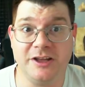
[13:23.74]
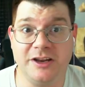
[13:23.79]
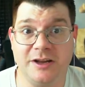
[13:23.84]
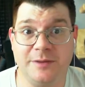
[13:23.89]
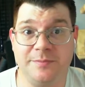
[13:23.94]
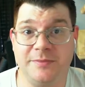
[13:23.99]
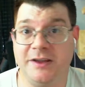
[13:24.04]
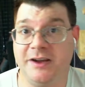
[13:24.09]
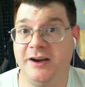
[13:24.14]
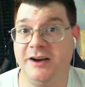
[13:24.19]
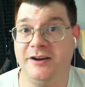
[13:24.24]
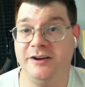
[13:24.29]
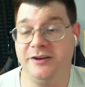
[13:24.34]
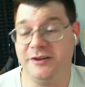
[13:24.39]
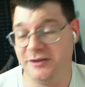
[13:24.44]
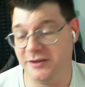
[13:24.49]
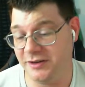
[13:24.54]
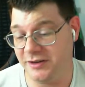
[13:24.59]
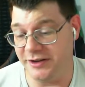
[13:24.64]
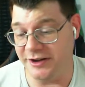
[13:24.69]
up there
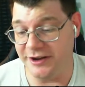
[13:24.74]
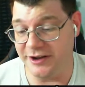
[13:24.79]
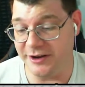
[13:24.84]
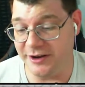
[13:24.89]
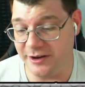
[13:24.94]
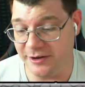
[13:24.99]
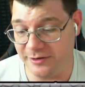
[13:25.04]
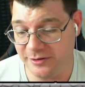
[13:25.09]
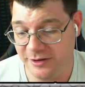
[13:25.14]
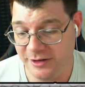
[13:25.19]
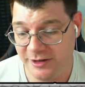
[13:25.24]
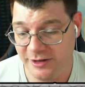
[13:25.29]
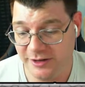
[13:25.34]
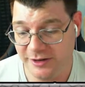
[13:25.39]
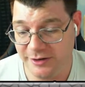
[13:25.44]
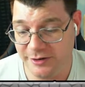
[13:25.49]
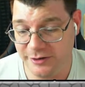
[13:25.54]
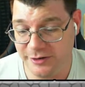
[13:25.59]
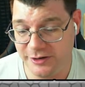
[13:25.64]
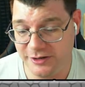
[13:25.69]
and you, you know,
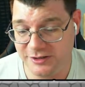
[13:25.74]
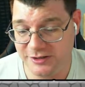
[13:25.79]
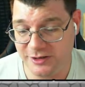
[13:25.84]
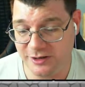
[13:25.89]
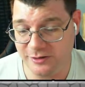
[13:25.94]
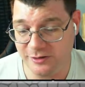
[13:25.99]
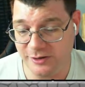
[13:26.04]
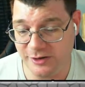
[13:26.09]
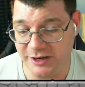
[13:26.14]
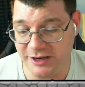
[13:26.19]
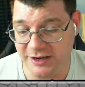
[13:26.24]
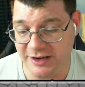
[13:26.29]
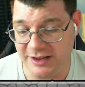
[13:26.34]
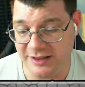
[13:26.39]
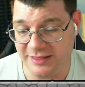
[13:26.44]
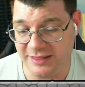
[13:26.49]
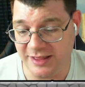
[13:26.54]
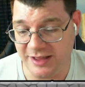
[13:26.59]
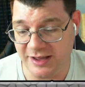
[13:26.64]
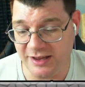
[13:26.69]
you could start looking
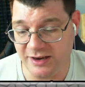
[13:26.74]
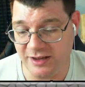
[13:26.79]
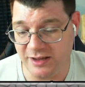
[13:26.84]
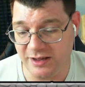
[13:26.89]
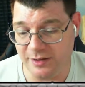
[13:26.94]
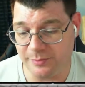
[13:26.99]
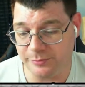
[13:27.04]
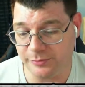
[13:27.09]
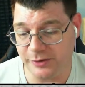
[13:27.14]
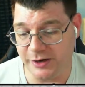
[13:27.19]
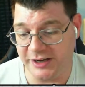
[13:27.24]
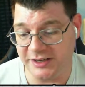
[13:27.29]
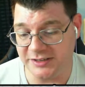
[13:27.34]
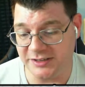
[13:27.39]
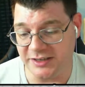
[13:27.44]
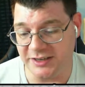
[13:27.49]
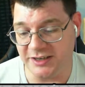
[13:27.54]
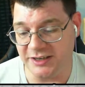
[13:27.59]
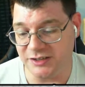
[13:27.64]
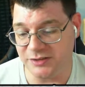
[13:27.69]
at that, uh,
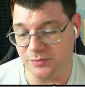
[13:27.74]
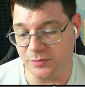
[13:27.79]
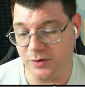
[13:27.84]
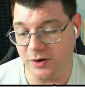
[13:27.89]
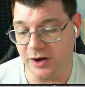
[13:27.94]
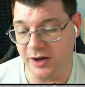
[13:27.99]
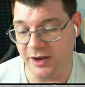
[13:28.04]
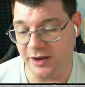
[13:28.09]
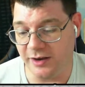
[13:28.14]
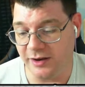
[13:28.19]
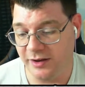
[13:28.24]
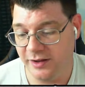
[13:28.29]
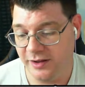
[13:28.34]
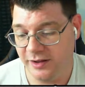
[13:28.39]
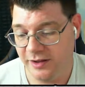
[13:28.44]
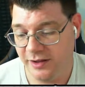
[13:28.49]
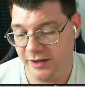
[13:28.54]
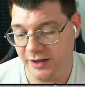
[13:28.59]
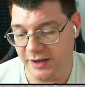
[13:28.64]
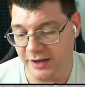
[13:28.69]
appraising each one
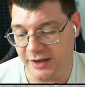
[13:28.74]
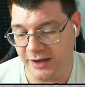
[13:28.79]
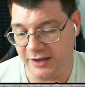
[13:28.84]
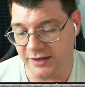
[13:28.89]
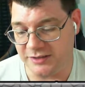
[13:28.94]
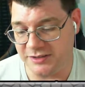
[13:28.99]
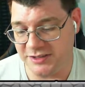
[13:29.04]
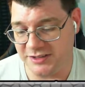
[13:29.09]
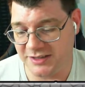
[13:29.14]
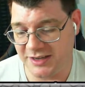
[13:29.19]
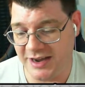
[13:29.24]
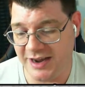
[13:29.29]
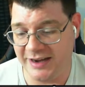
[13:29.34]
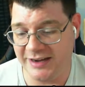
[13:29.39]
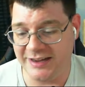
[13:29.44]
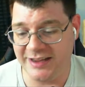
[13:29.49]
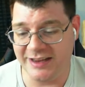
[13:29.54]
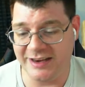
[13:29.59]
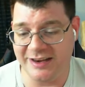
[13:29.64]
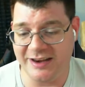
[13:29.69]
and just kind
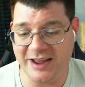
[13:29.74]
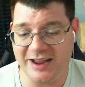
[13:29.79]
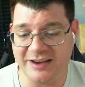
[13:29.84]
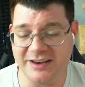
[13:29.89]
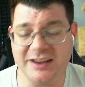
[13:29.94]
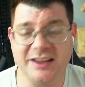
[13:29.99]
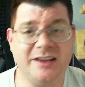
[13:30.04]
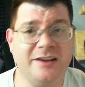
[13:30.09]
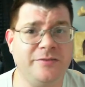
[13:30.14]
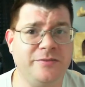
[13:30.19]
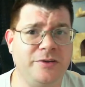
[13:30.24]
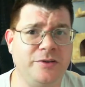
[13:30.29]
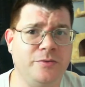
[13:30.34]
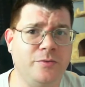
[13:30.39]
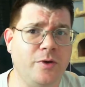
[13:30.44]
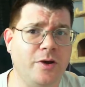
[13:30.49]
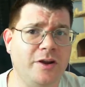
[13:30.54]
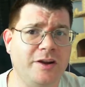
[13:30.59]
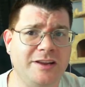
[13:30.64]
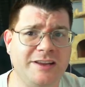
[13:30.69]
of get an idea if you
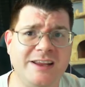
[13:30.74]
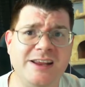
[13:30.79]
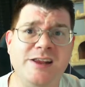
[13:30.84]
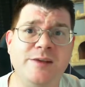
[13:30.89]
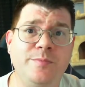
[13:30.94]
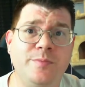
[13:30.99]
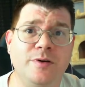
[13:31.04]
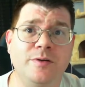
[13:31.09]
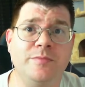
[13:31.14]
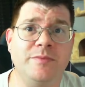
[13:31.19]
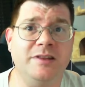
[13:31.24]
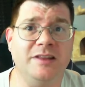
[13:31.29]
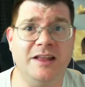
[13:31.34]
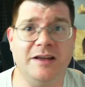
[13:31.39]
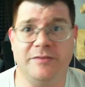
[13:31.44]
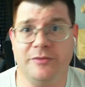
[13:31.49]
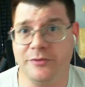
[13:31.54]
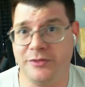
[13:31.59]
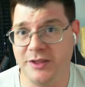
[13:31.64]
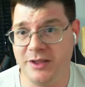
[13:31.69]
want to keep them and
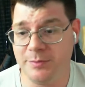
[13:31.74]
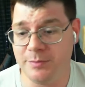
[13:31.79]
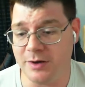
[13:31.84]
level them